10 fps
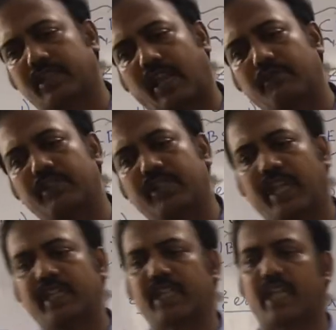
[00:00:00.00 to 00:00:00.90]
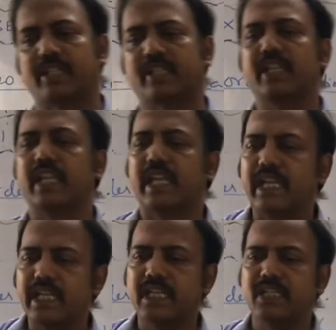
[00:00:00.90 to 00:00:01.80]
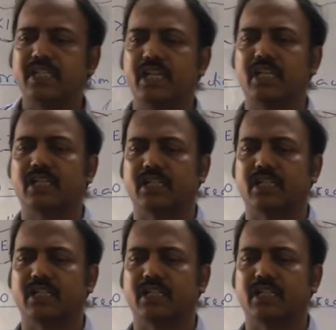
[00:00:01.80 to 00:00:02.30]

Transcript: can we say it as initial